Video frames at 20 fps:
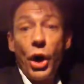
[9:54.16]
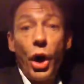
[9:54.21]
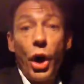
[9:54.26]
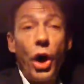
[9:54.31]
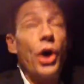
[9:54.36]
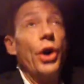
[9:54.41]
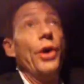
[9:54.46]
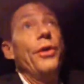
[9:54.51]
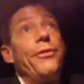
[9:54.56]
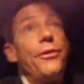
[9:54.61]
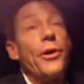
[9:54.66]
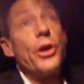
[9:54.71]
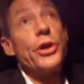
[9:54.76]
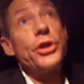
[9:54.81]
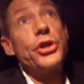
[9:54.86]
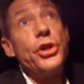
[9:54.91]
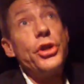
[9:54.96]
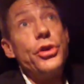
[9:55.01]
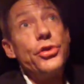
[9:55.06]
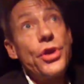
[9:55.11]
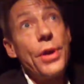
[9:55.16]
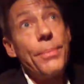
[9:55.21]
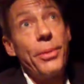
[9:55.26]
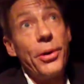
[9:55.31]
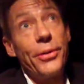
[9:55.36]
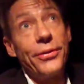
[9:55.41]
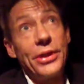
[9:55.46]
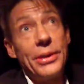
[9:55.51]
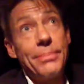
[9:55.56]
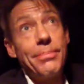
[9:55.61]
Oh, first you jump
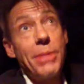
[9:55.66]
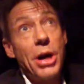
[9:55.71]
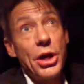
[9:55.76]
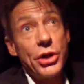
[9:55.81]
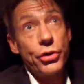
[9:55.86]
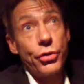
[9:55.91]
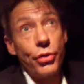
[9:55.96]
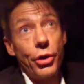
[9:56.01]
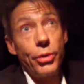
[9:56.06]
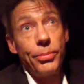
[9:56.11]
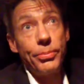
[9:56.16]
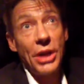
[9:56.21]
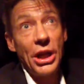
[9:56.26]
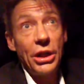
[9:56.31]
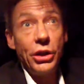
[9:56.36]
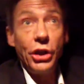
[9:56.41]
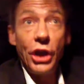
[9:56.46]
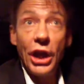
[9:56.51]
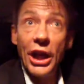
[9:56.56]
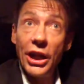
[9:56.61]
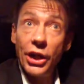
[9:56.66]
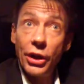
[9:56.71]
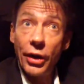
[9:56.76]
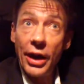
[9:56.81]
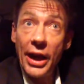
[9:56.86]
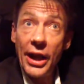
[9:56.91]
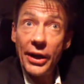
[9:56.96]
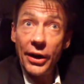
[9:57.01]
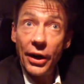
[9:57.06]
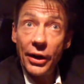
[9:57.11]
over the mushroom, then you hit your
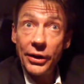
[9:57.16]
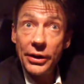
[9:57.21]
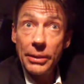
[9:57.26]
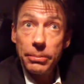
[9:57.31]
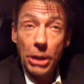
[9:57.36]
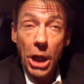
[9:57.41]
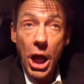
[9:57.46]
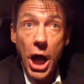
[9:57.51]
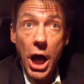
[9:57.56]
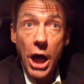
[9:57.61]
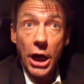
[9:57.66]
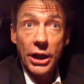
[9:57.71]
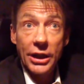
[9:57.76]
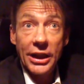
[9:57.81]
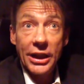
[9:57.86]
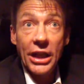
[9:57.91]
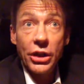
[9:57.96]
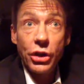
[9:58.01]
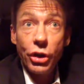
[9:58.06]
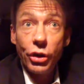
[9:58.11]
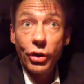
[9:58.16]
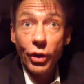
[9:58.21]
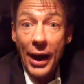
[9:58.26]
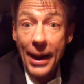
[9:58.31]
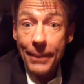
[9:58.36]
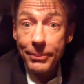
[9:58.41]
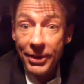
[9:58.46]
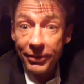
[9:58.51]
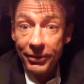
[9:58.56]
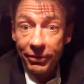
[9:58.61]
head on the block, then you
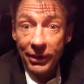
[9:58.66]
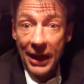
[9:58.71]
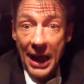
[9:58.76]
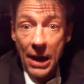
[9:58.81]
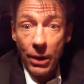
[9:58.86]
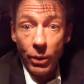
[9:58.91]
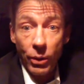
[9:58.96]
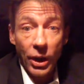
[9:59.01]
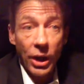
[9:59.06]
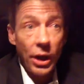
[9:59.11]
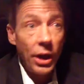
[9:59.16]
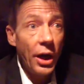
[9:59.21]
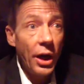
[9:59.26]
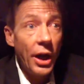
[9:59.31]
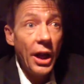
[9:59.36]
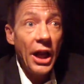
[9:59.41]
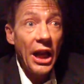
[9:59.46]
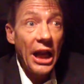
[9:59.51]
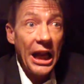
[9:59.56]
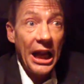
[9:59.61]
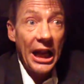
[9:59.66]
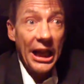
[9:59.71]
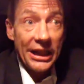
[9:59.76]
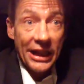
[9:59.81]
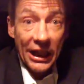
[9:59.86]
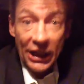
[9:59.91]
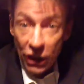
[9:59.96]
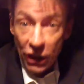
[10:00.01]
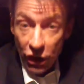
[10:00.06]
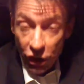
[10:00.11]
grab the flower,
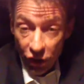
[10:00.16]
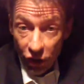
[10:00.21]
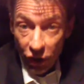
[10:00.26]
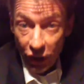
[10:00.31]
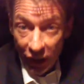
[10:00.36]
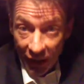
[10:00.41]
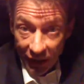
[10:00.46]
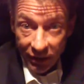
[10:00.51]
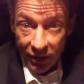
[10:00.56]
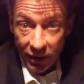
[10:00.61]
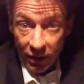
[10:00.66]
you get